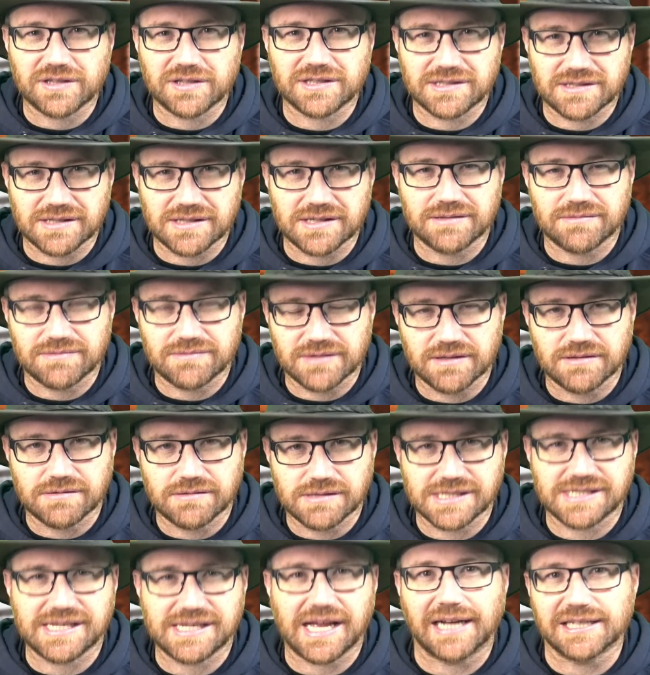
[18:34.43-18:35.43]
the
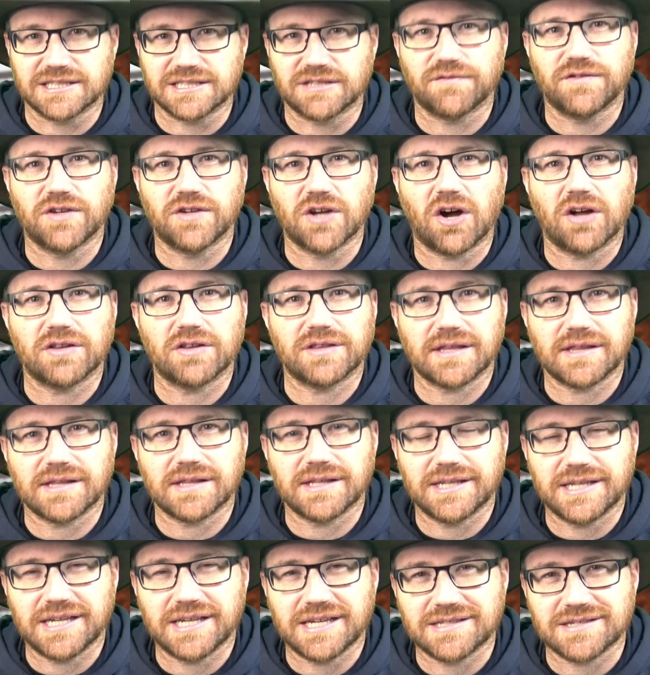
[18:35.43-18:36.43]
size of yacht that
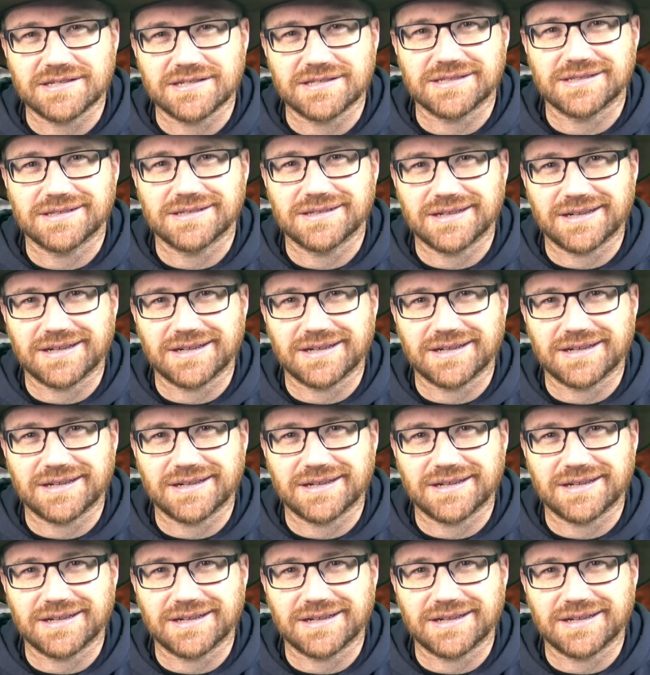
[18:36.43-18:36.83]
they needed.